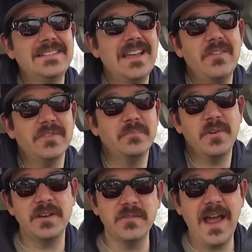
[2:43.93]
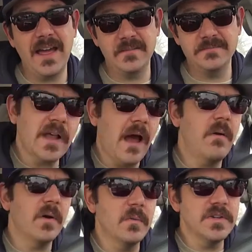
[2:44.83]
in itself is pretty rad.
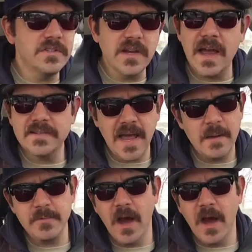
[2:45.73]
I want to wish you guys happy